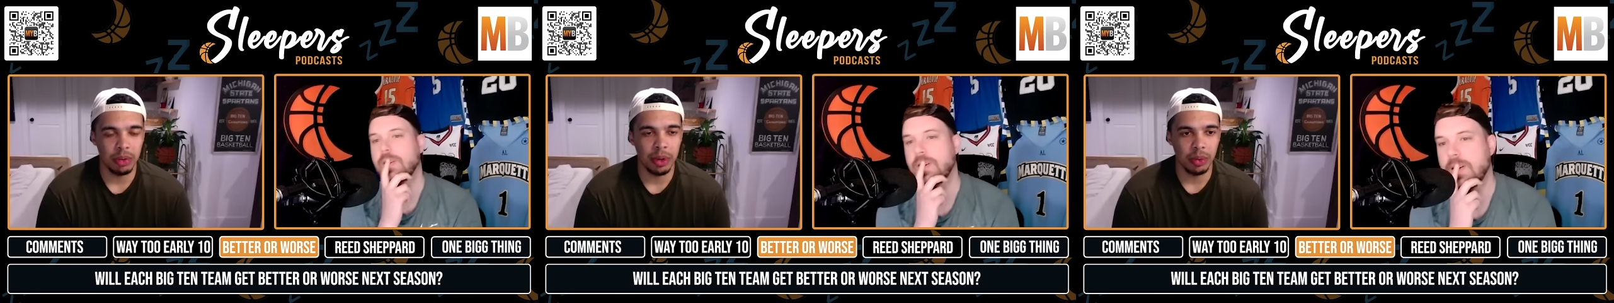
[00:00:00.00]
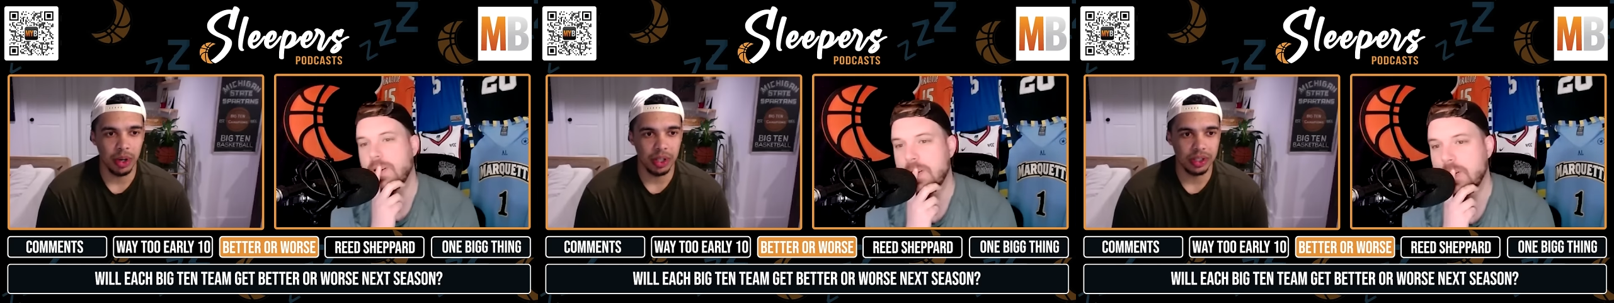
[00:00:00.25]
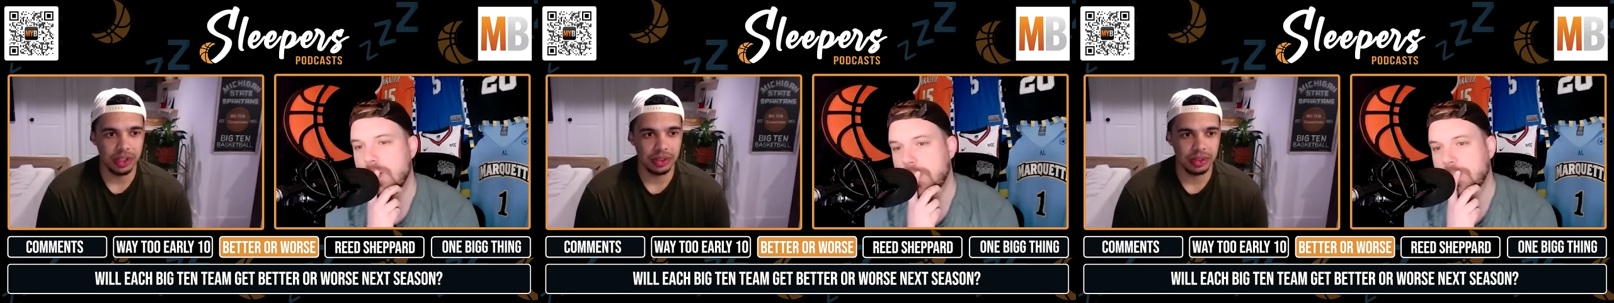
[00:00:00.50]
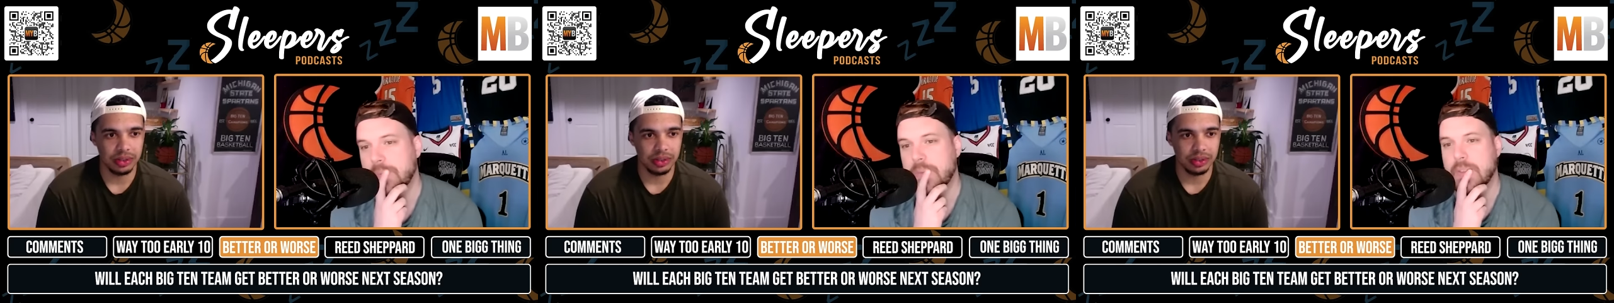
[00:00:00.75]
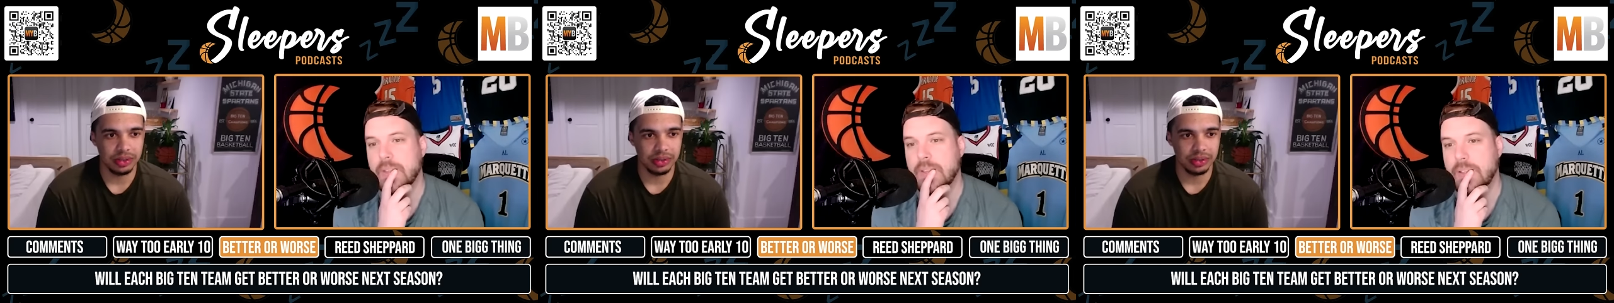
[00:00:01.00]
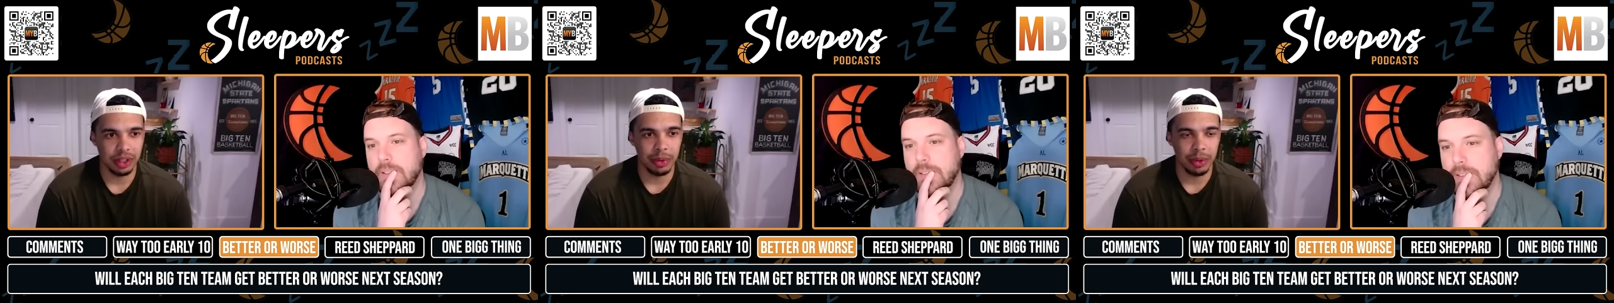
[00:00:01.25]
Speaker 1: worse.
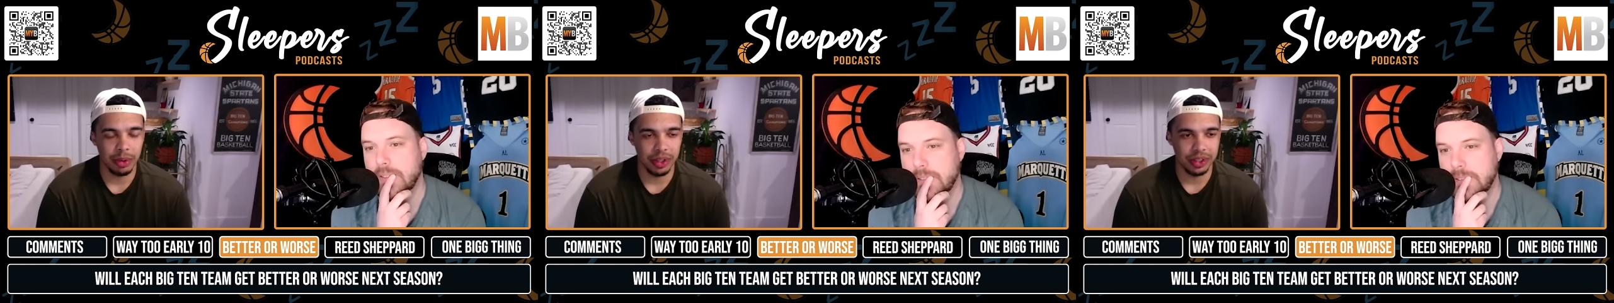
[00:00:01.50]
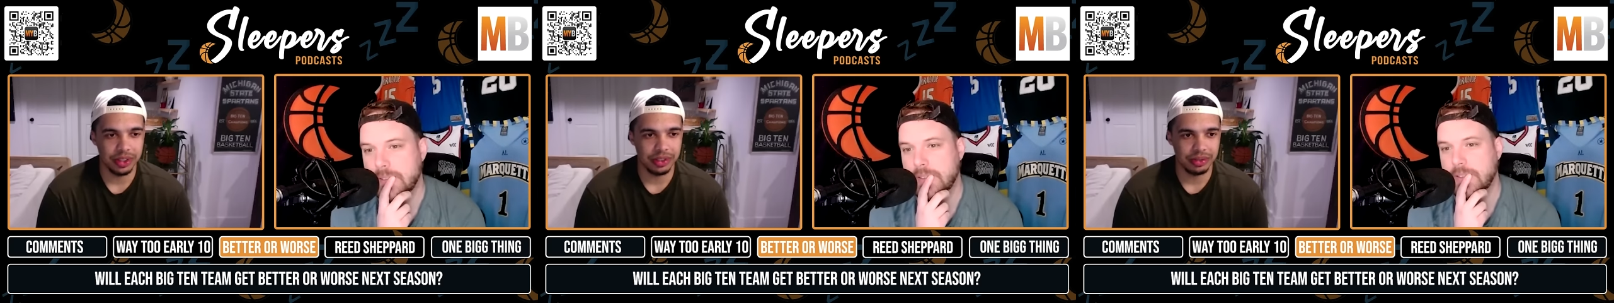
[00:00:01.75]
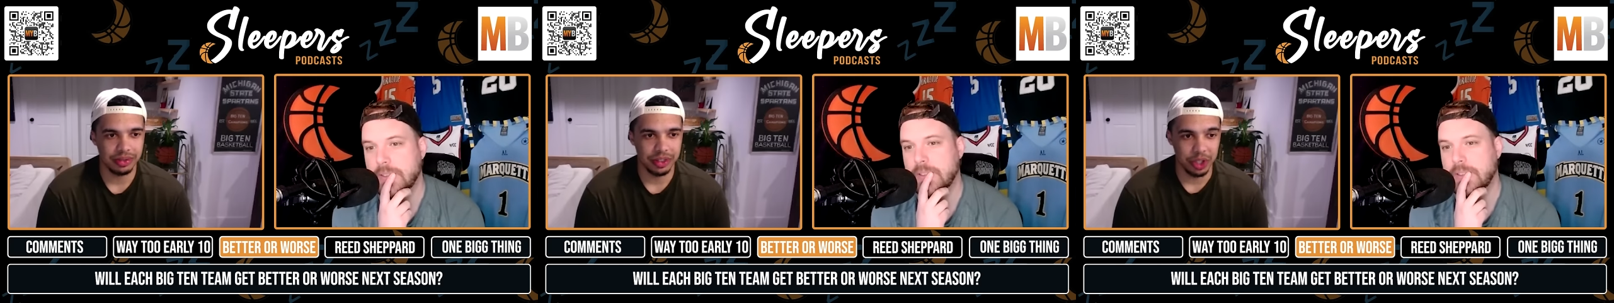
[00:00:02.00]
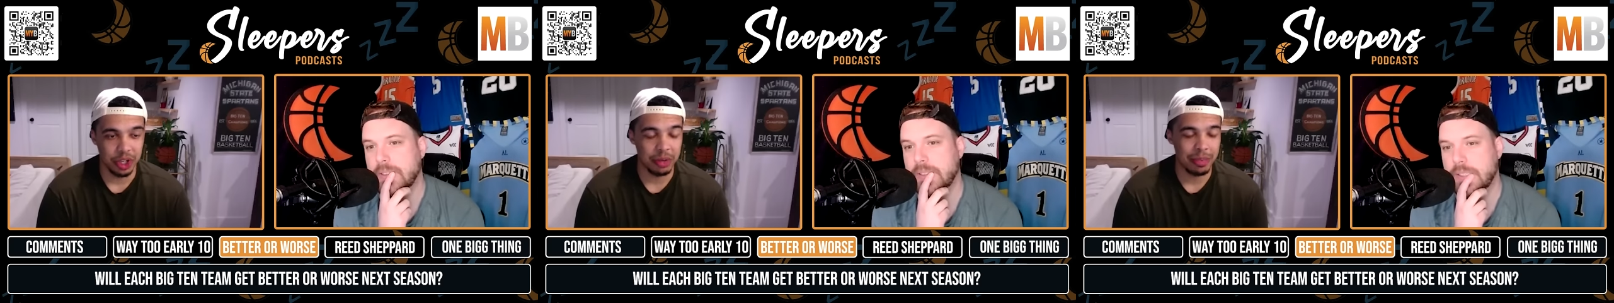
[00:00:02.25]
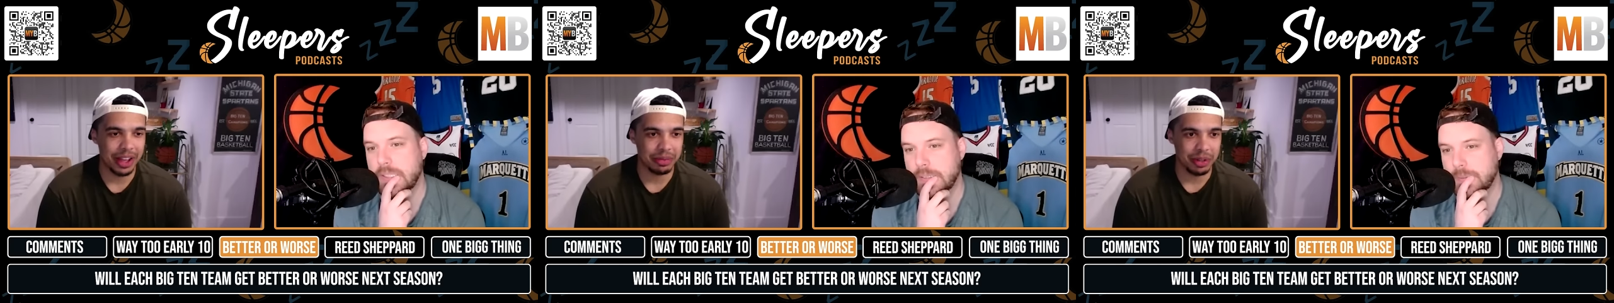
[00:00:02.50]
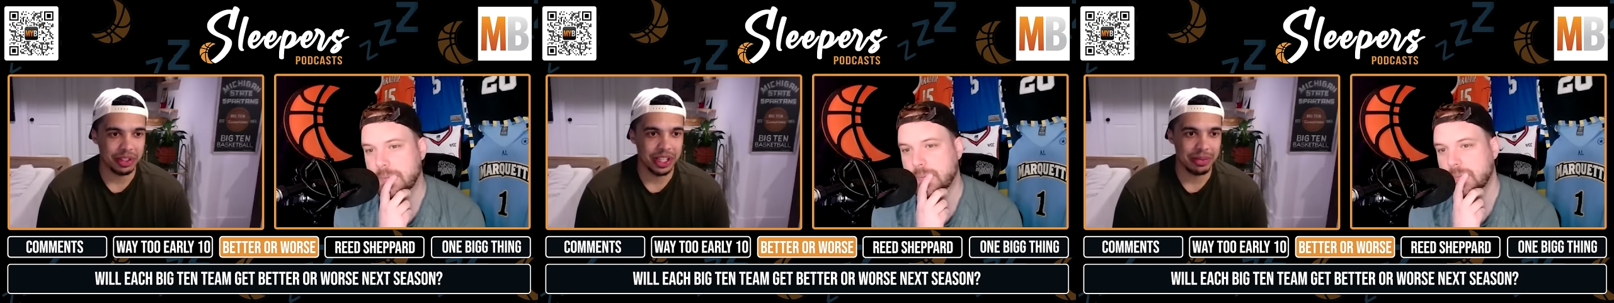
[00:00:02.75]
They'll be worse. Still a good
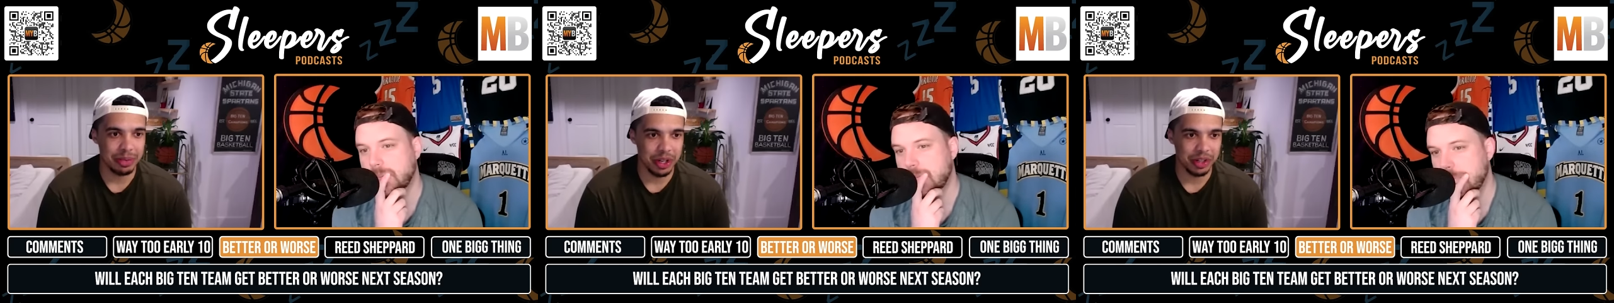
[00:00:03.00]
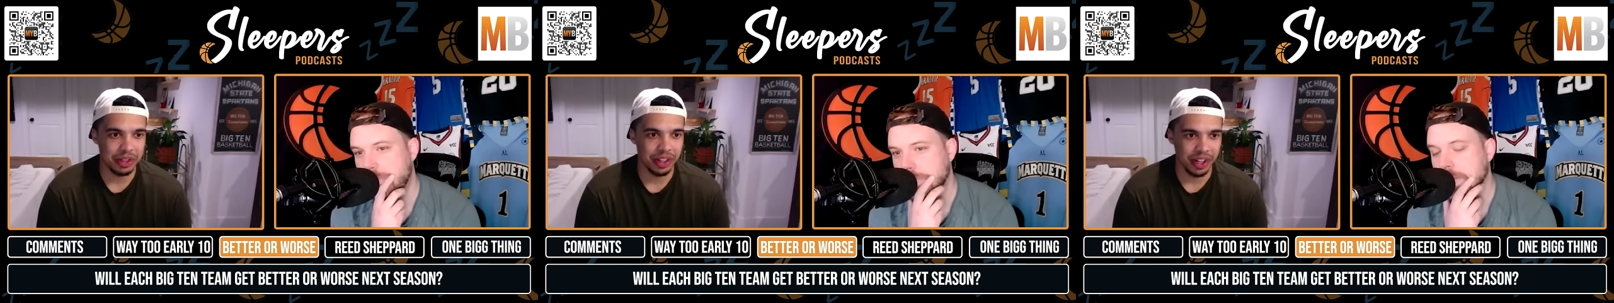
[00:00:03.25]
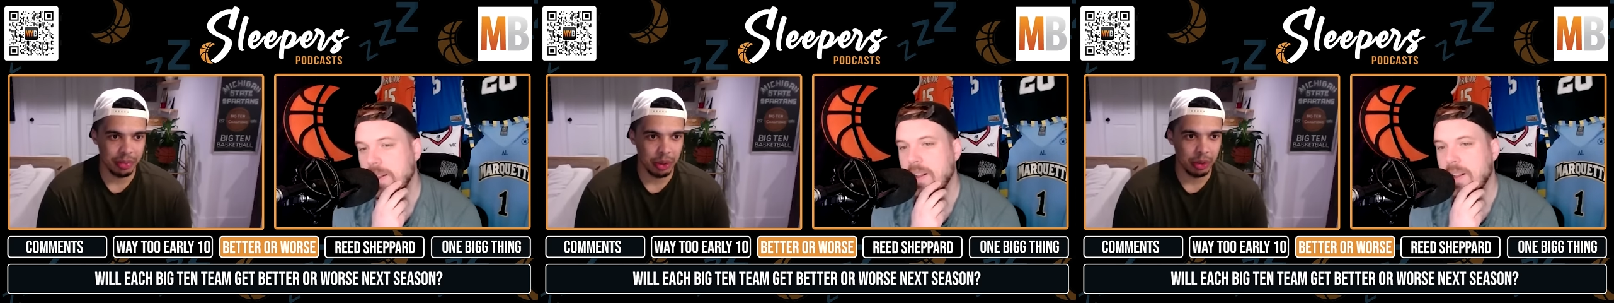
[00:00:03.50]
basketball team, but they're going to be